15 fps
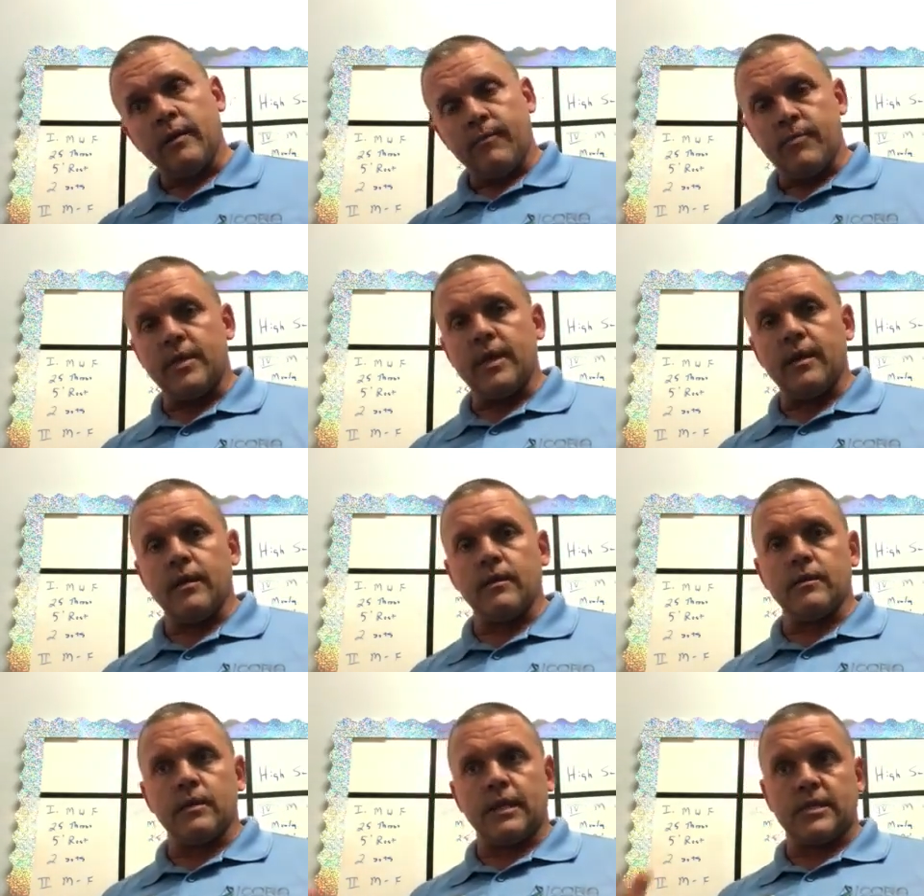
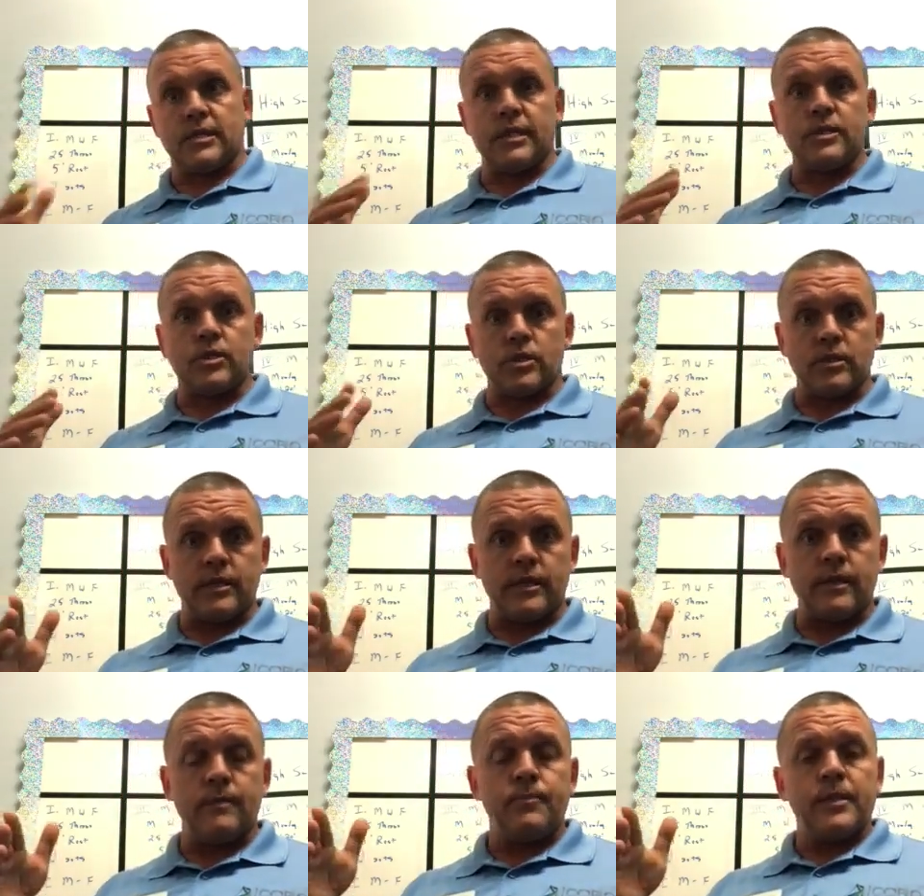then
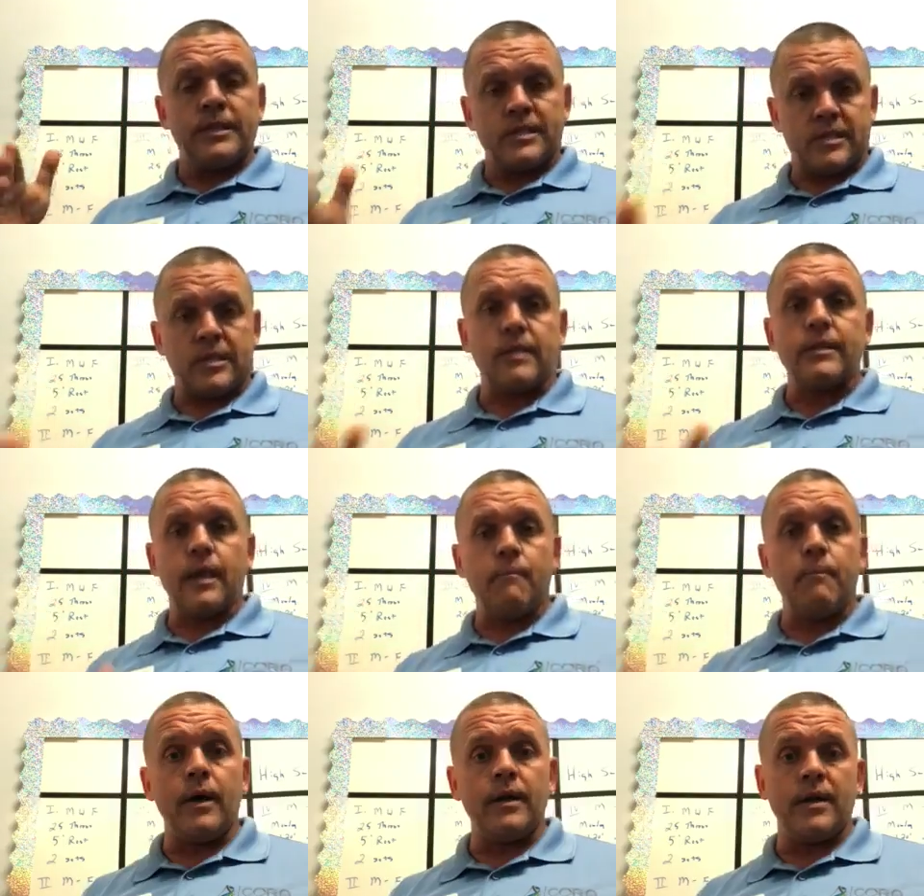essentially
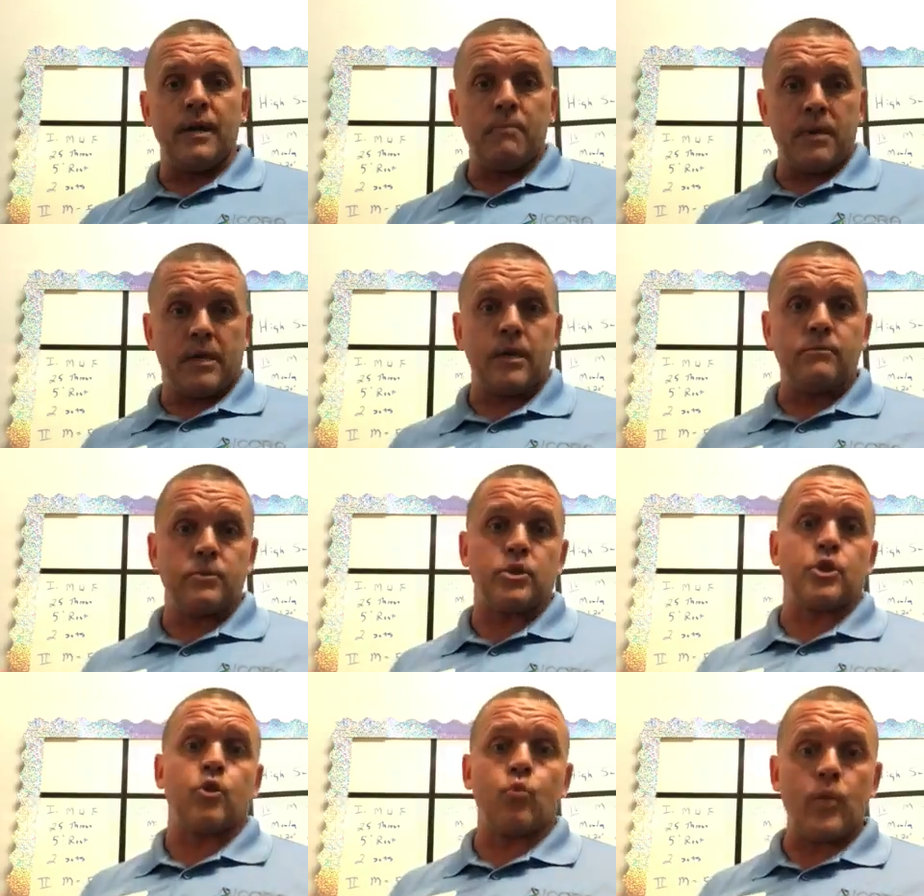Sunday, Monday
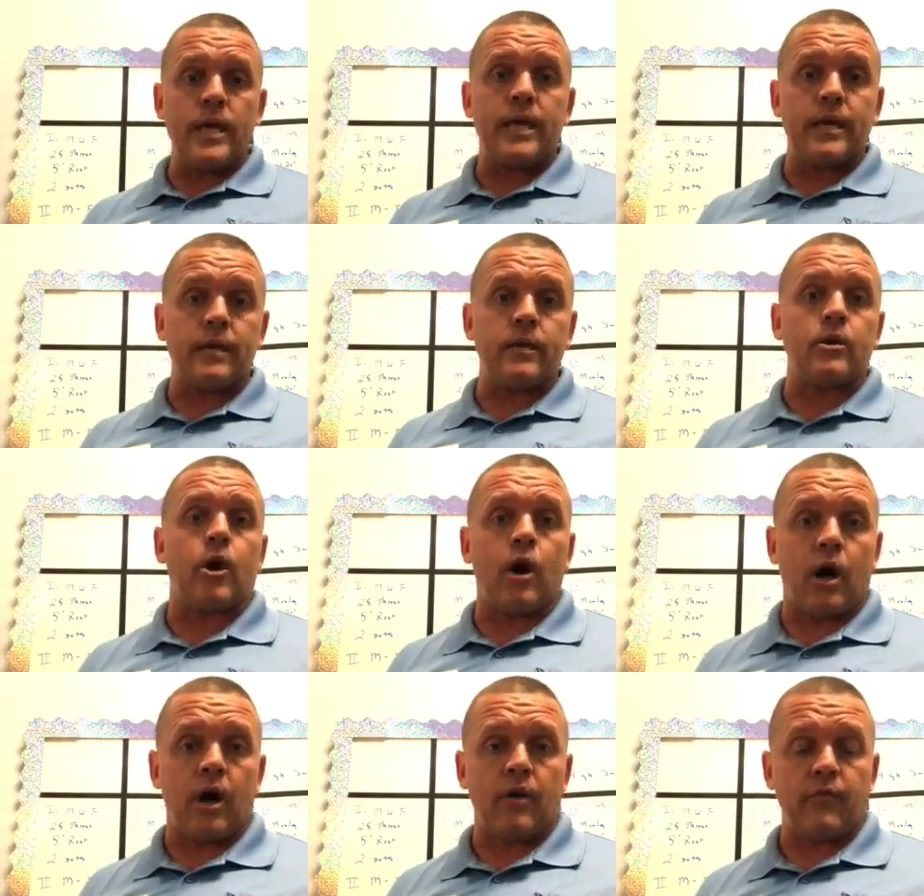becomes their weekend
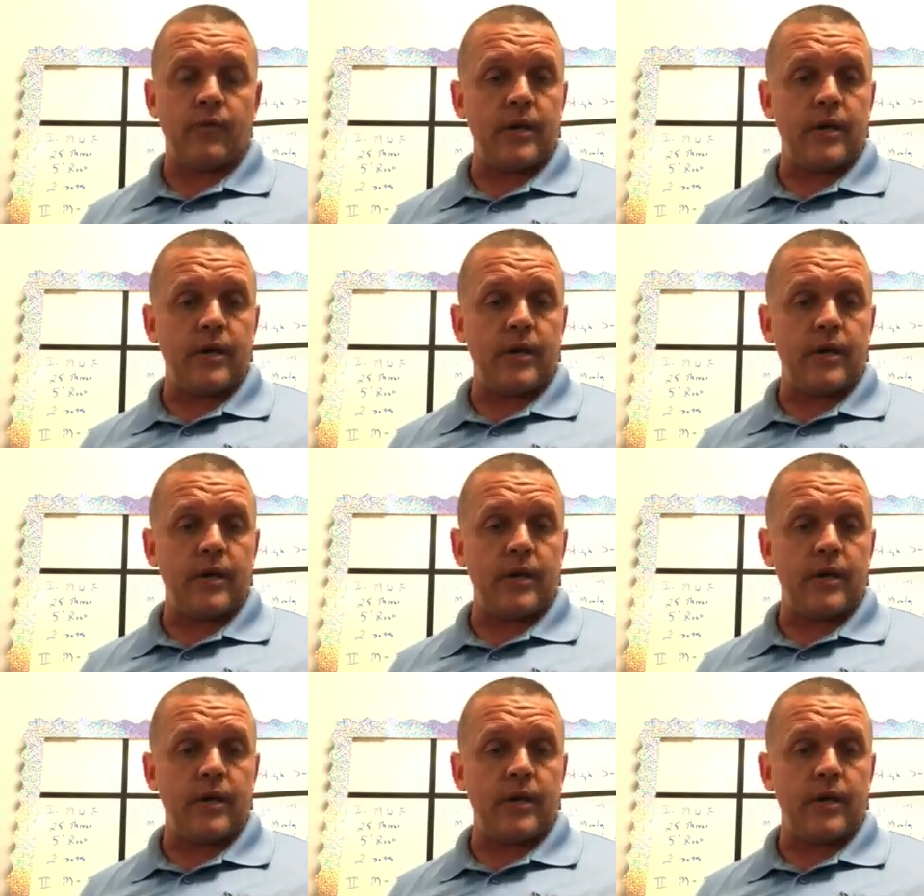off.